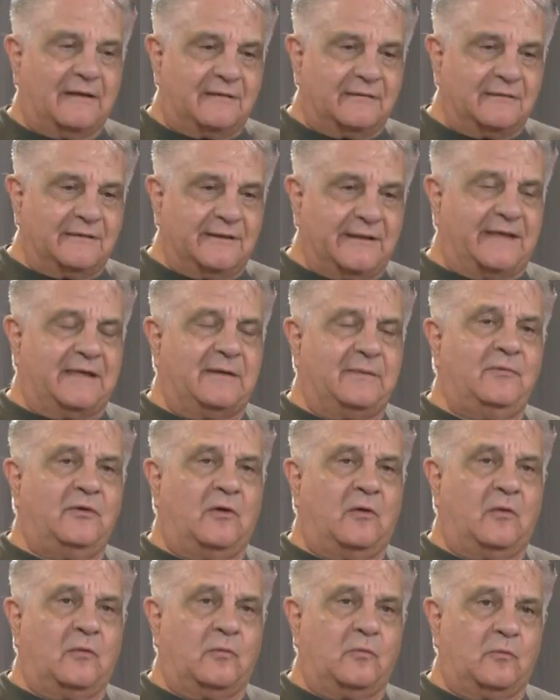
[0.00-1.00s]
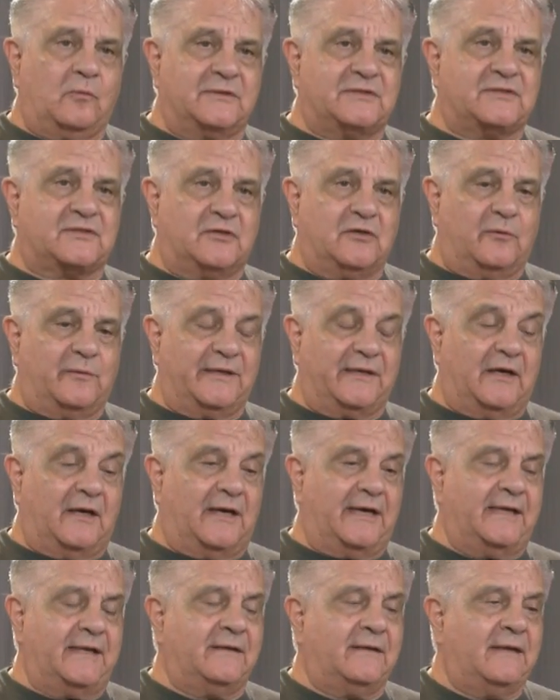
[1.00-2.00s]
Let them know what's going
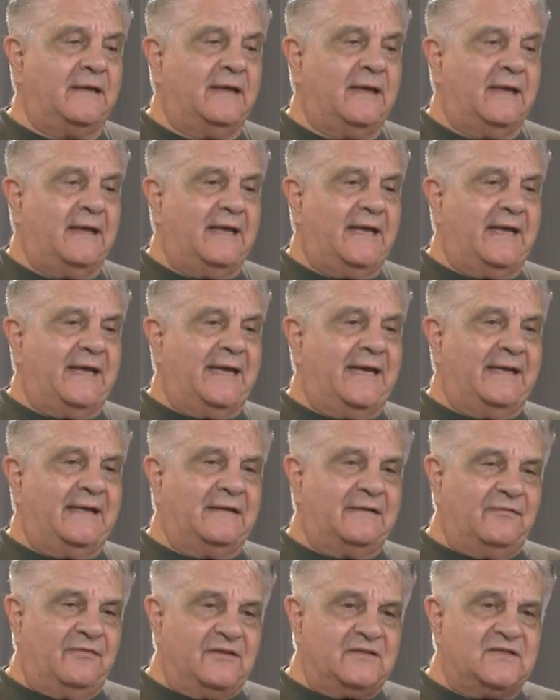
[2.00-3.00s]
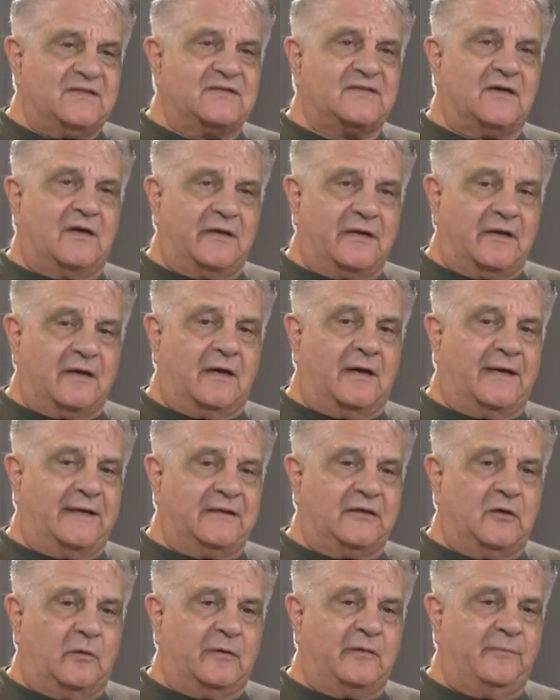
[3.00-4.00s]
on and this is on an
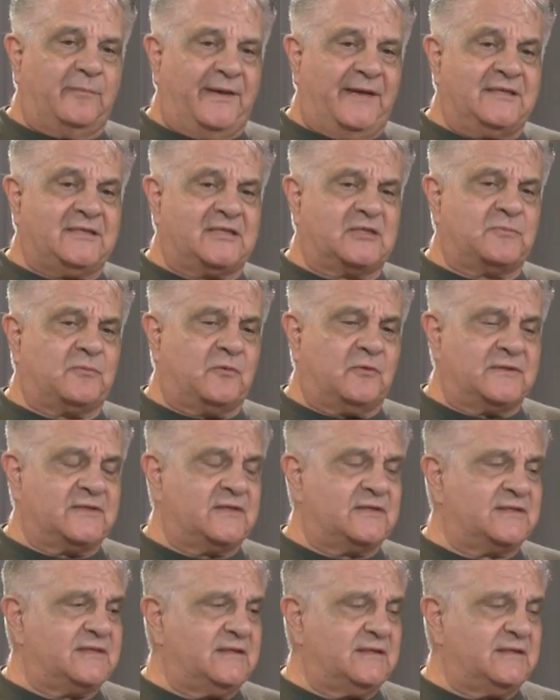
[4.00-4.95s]
ongoing basis because